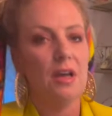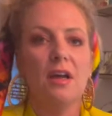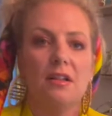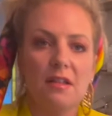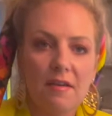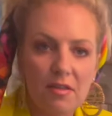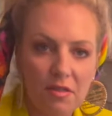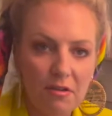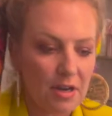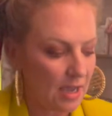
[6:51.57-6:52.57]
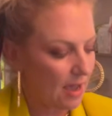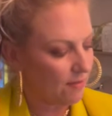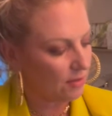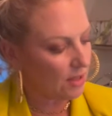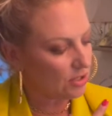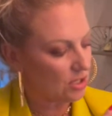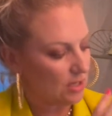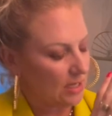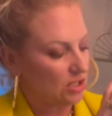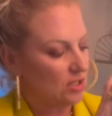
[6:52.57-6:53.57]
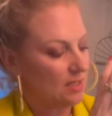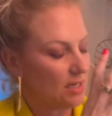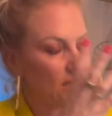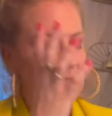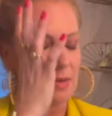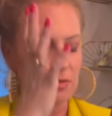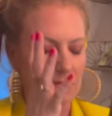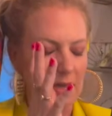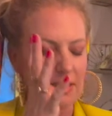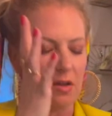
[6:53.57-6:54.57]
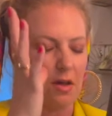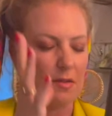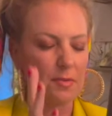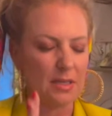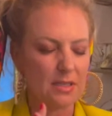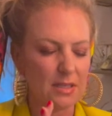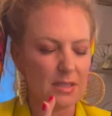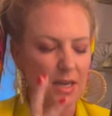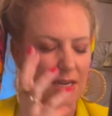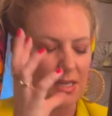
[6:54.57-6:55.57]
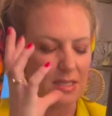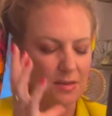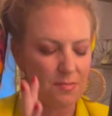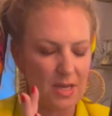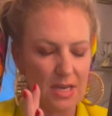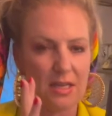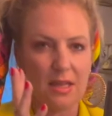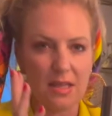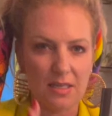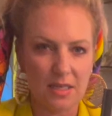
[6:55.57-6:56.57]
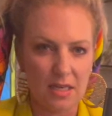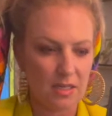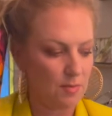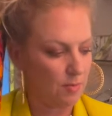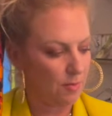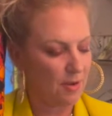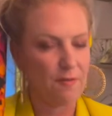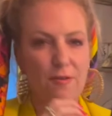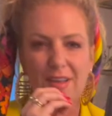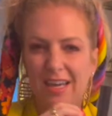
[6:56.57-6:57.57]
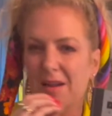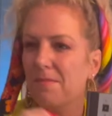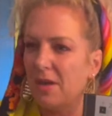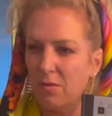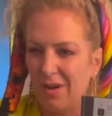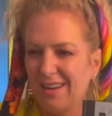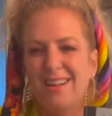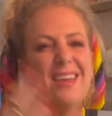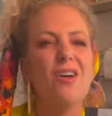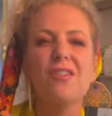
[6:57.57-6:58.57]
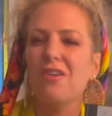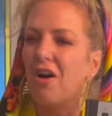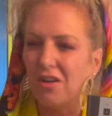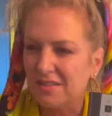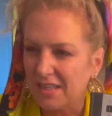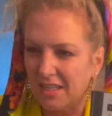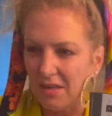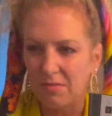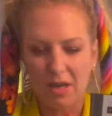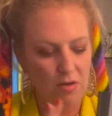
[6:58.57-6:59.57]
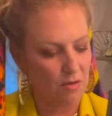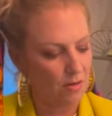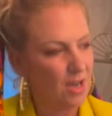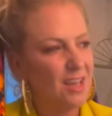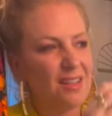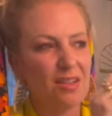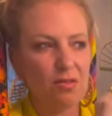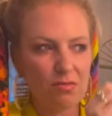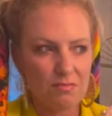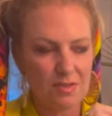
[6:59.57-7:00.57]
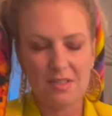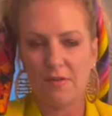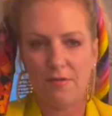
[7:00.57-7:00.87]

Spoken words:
At 11:30, I have a luncheon, like just to conceptualize all the places that I need to be and the things I need to be prepared for, like in a big way. Not like all the calls I need to make or the little stuff.